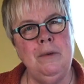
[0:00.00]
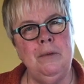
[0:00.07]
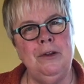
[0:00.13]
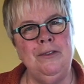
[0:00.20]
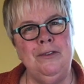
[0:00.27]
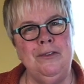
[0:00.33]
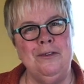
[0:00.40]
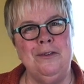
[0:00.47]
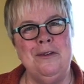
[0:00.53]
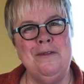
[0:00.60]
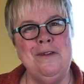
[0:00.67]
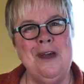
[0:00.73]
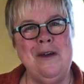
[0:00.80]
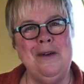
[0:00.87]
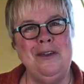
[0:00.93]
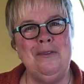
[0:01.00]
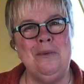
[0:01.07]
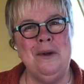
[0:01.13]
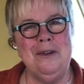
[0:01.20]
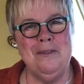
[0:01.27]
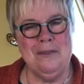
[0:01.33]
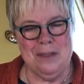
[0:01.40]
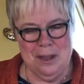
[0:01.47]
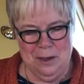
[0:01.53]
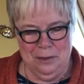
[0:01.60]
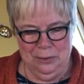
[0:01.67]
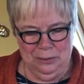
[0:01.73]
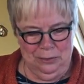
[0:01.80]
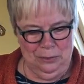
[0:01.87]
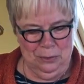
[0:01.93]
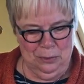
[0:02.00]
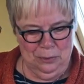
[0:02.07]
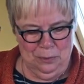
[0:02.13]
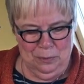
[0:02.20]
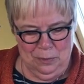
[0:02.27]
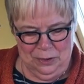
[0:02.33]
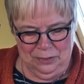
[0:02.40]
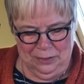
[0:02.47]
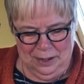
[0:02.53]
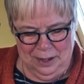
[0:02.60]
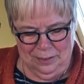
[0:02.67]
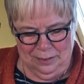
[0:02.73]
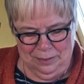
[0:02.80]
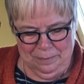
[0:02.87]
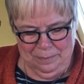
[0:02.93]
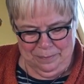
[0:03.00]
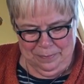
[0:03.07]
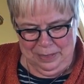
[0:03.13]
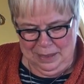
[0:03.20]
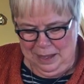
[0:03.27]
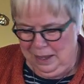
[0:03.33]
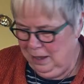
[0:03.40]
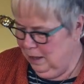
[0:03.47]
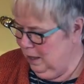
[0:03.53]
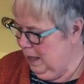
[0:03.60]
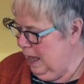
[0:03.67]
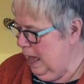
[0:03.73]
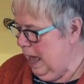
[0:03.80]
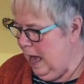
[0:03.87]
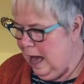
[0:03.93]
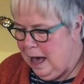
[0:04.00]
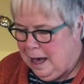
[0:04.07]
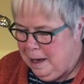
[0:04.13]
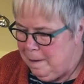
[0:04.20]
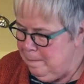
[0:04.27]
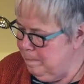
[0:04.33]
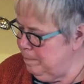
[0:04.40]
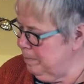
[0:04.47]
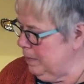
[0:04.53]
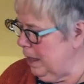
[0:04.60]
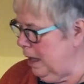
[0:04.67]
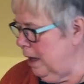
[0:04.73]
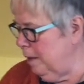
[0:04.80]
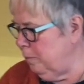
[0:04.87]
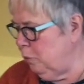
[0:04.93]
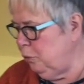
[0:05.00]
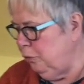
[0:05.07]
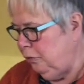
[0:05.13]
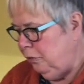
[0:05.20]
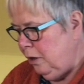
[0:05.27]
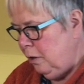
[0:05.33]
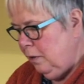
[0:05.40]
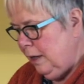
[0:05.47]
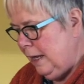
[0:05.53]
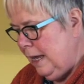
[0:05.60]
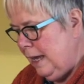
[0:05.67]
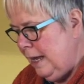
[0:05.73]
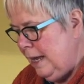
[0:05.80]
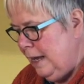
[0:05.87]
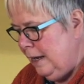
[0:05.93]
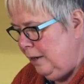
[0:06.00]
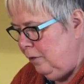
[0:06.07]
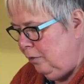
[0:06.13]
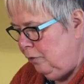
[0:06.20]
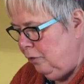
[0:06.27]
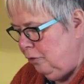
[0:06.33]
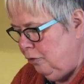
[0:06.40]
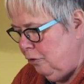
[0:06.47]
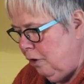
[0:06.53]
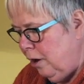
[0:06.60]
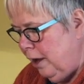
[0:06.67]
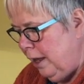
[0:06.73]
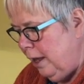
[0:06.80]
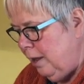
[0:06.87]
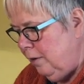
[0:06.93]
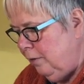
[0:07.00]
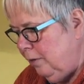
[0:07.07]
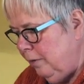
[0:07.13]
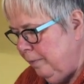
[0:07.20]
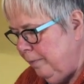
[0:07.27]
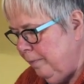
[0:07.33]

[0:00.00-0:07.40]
want to. You know, it's one of those sort of whiskies. I'm also keen to try it